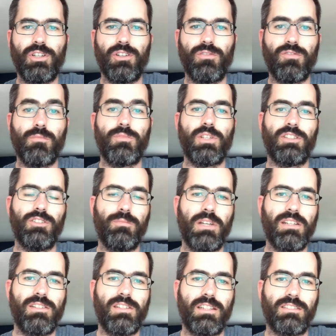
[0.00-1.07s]
from Signal
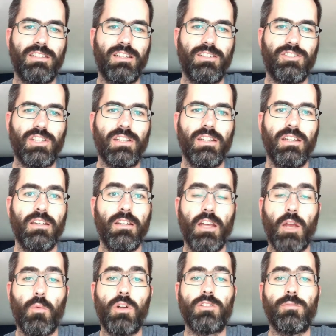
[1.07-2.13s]
Bytes Technology,
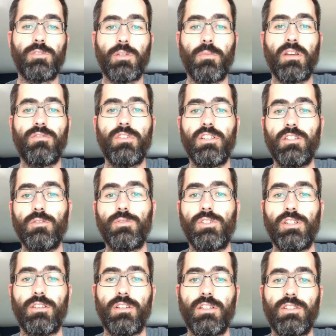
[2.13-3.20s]
and welcome to my video
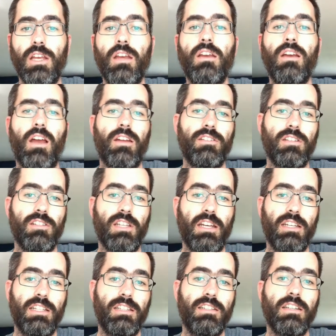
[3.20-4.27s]
series on
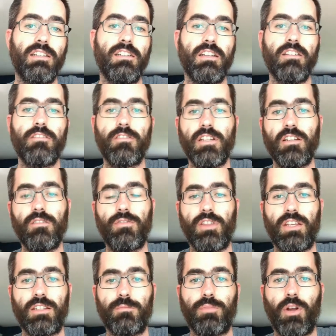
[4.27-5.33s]
designing an Internet of
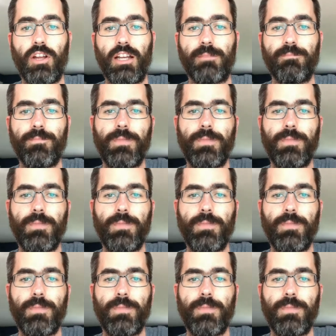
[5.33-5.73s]
Things product.